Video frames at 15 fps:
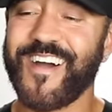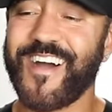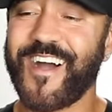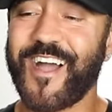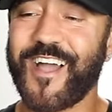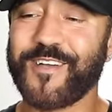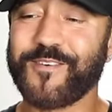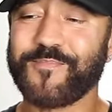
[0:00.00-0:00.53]
All
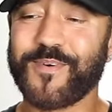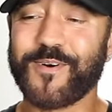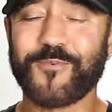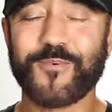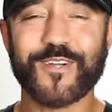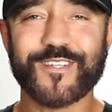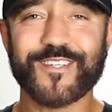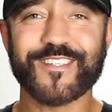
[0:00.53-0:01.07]
right. But
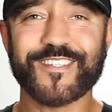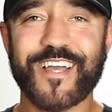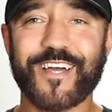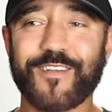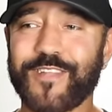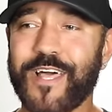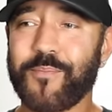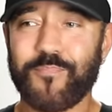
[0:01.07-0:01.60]
we're just
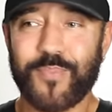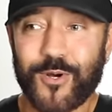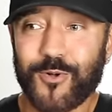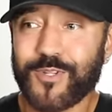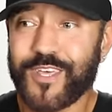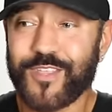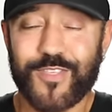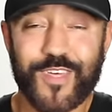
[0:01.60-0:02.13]
kind of like
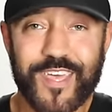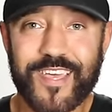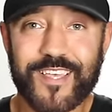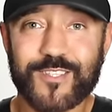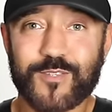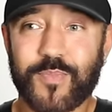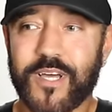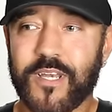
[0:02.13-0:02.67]
building
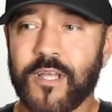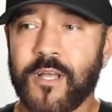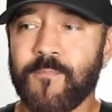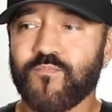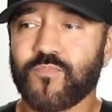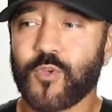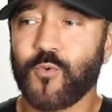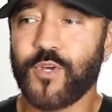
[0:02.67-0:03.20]
things. But
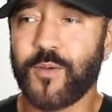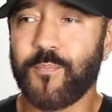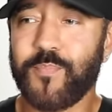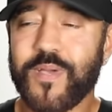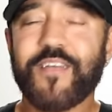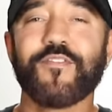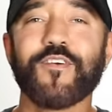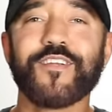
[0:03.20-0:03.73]
when a
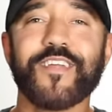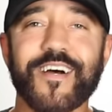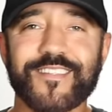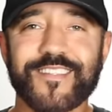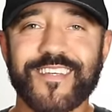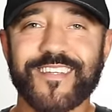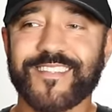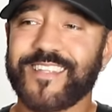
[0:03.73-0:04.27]
beaver
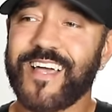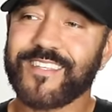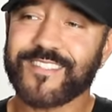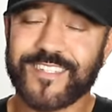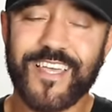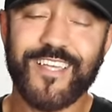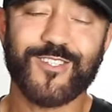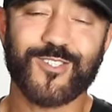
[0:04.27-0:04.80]
does it,
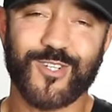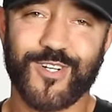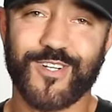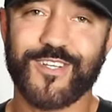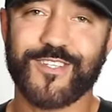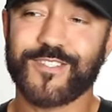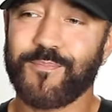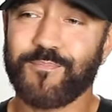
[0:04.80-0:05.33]
that's nature.
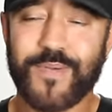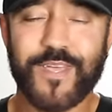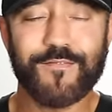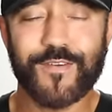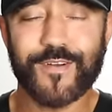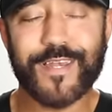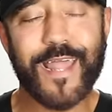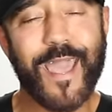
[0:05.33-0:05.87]
It's a
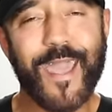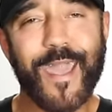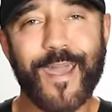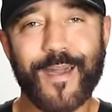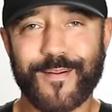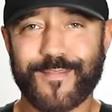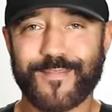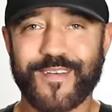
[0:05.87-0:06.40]
beaver
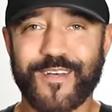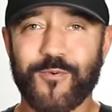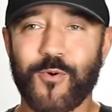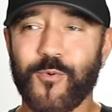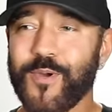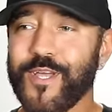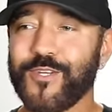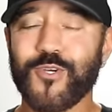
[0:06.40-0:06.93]
dam.
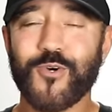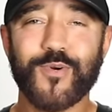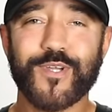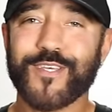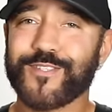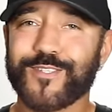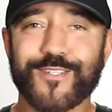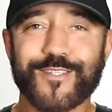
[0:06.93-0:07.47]
When we do it,
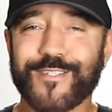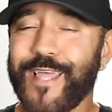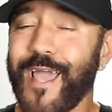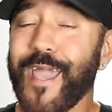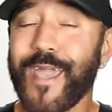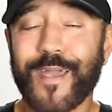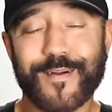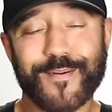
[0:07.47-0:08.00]
it's just
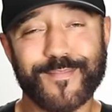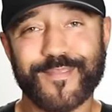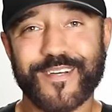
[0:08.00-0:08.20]
dam.